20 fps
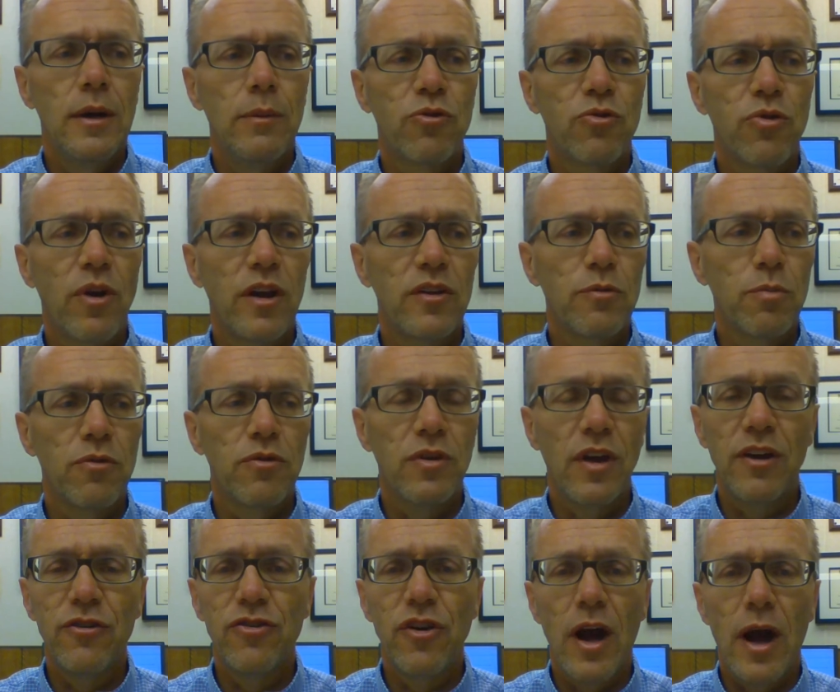
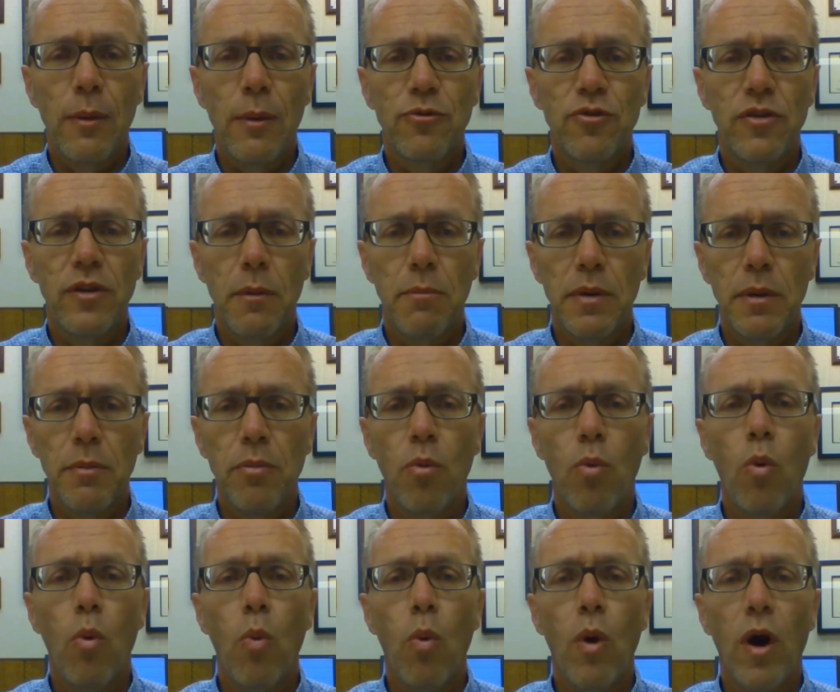transportation option that
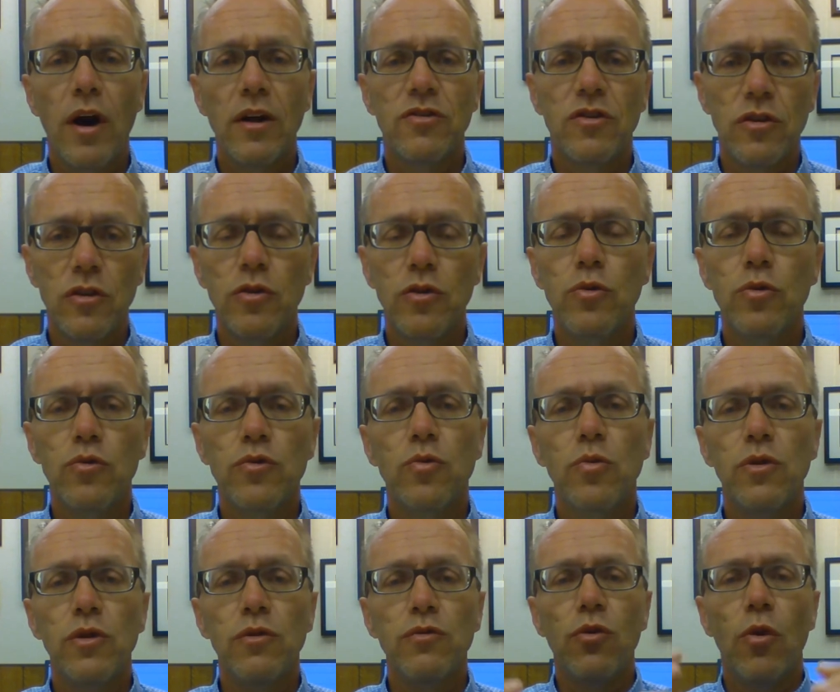people will want to use,
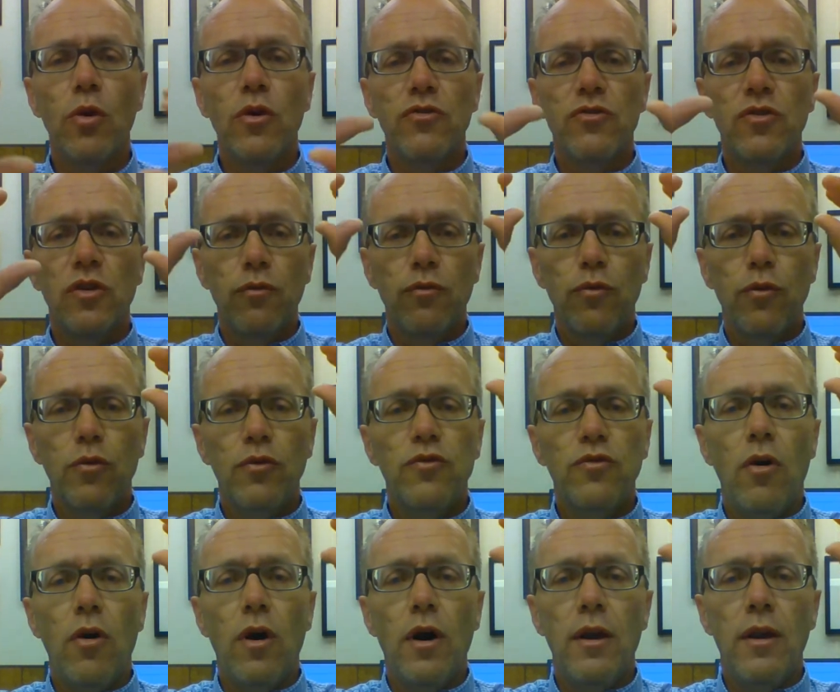really focusing
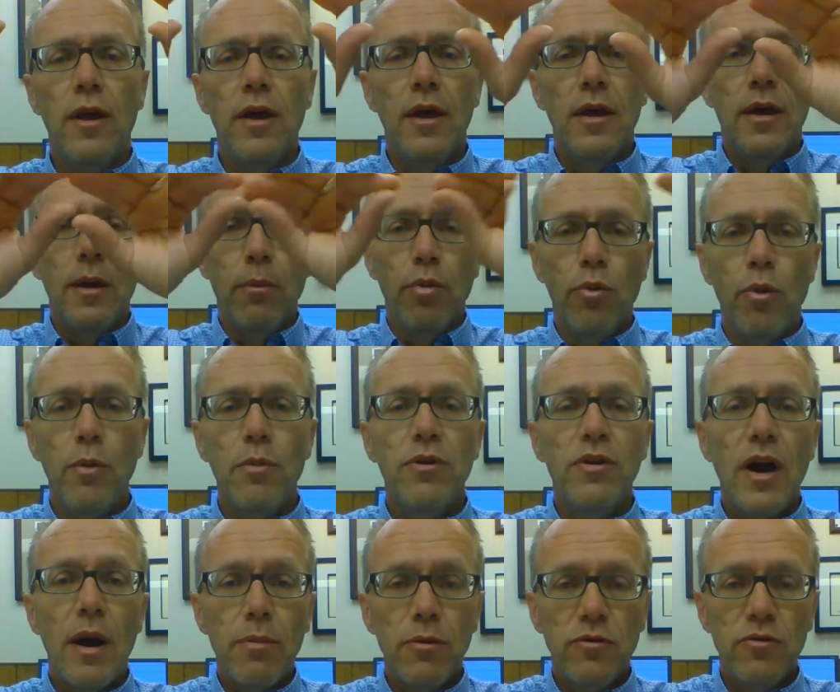first on
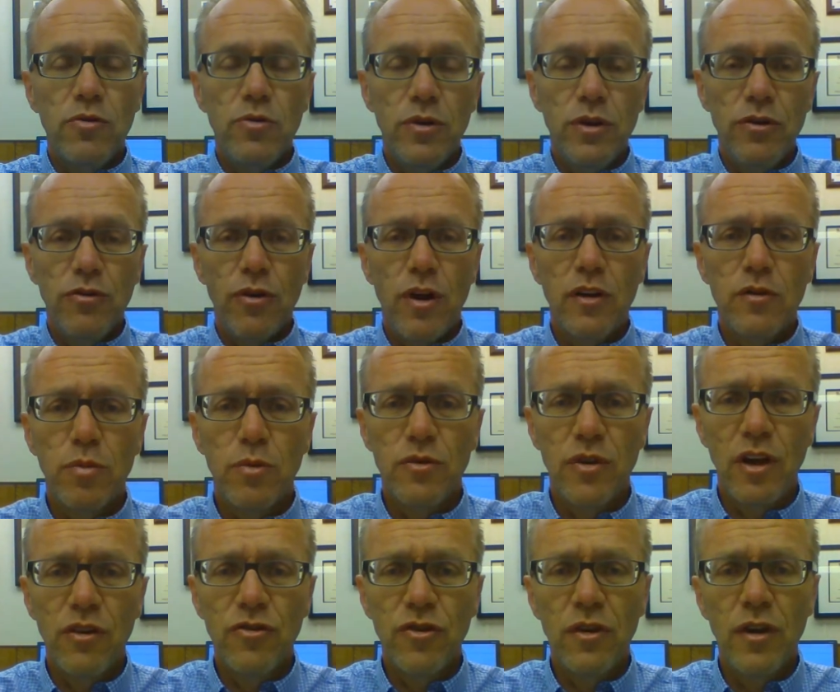employment opportunity
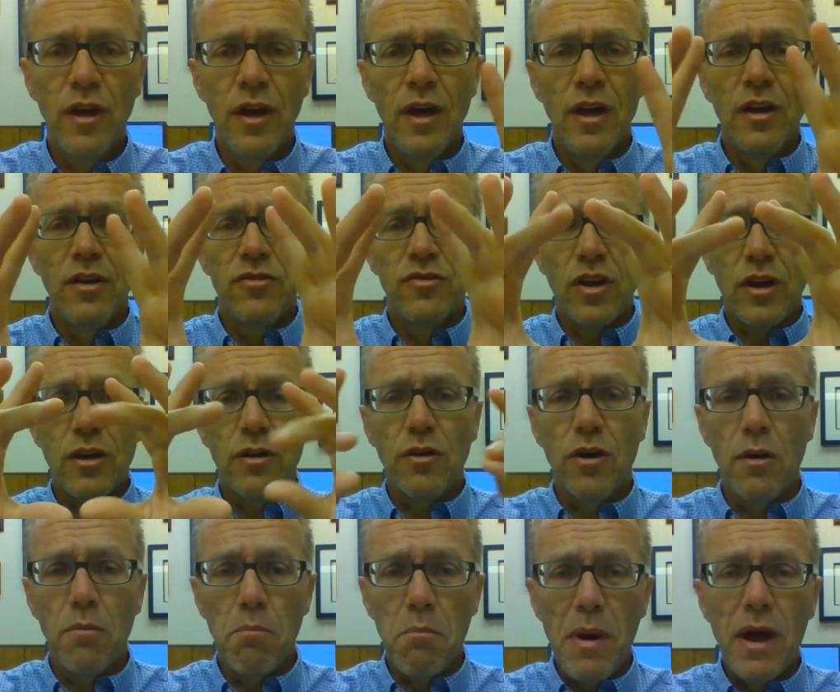transportation, second
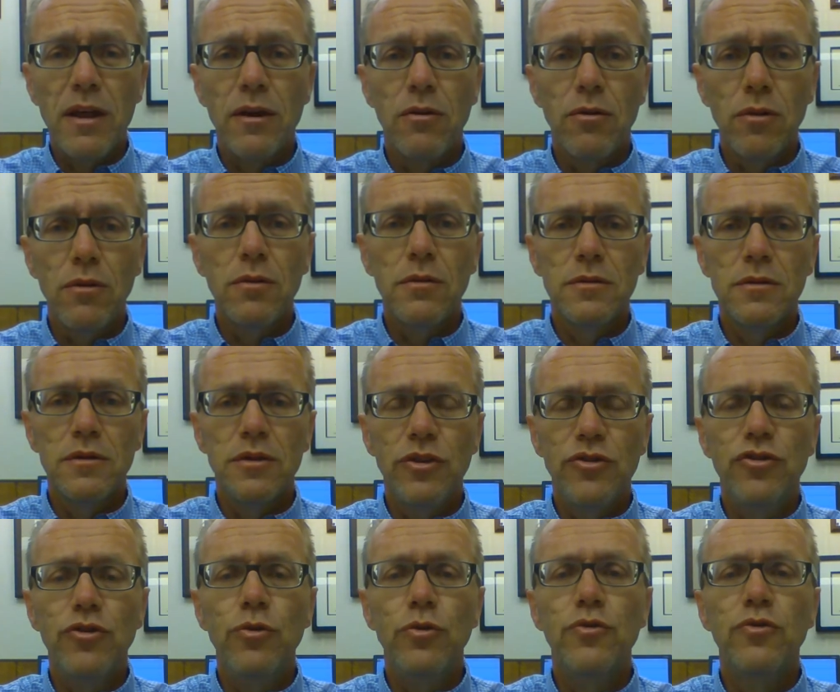on medical
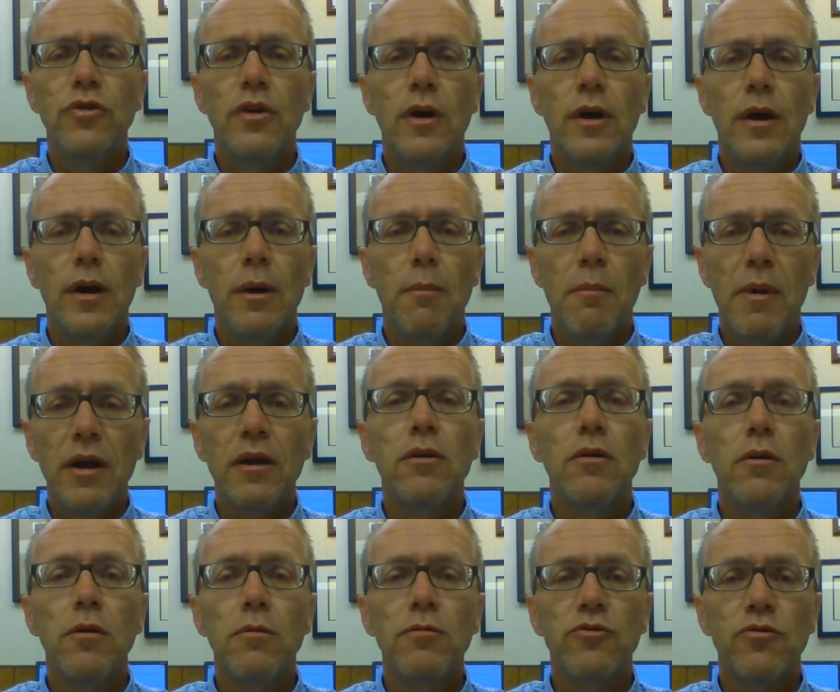issues,
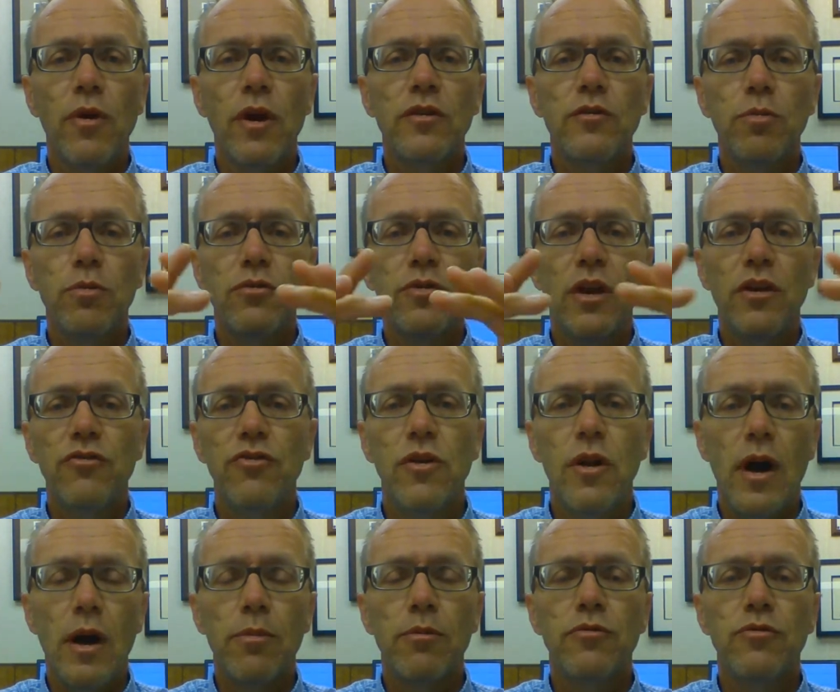medical
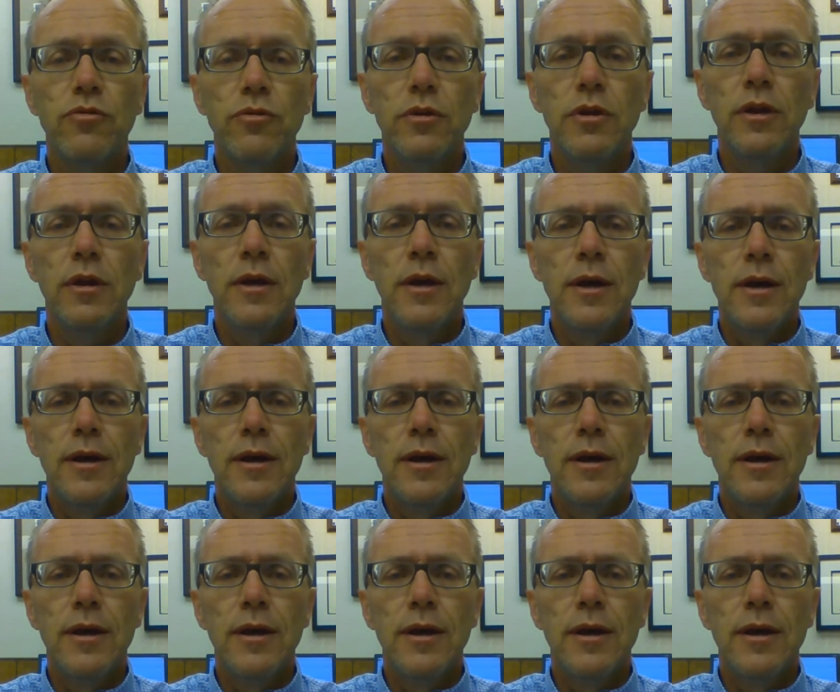transportation opportunity,